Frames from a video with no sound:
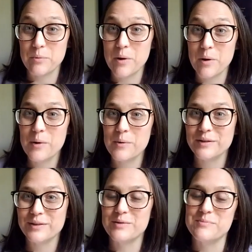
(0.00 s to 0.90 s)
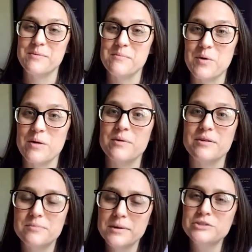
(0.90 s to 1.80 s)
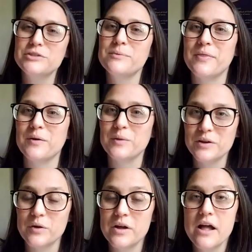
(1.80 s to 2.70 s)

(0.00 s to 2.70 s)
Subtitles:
grow a little bit more, but especially when they're little,